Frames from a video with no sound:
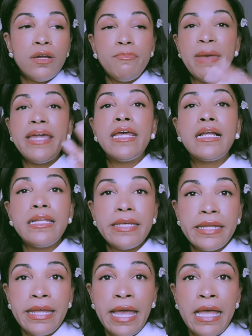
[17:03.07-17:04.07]
medically
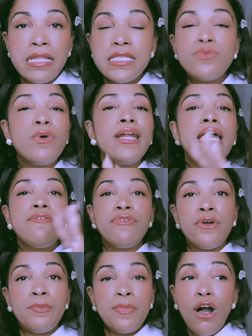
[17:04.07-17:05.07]
enhanced,
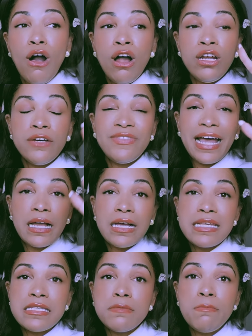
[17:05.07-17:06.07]
whatever. All of that
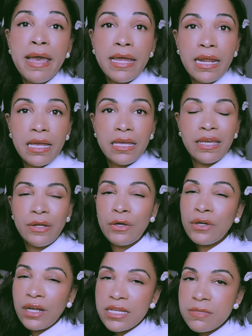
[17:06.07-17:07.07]
cosmetic, you know,
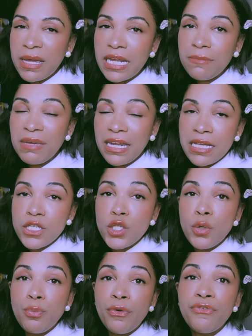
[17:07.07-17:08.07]
cosmetic meaning
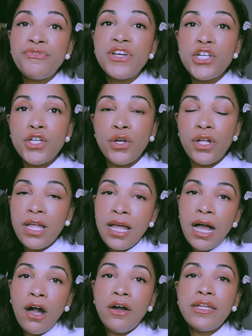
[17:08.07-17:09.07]
superficial
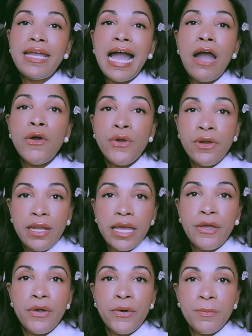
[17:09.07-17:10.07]
on the outer
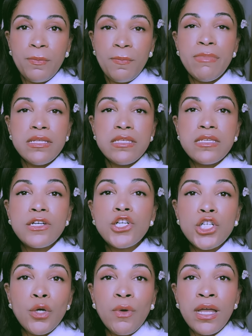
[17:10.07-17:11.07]
layer. But still
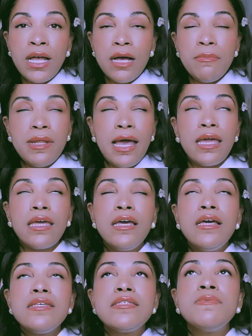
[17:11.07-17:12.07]
showing up, like
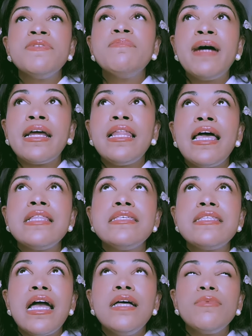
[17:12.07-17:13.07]
some of my clients
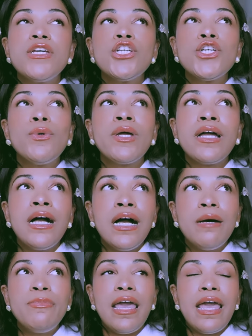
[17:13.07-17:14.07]
tell me, showing
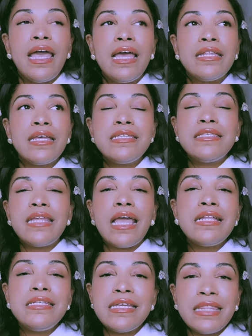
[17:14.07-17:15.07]
up and
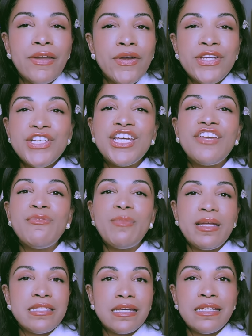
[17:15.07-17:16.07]
stating their
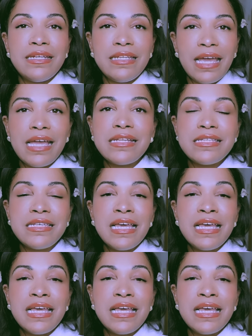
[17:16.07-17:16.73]
achievements on a date,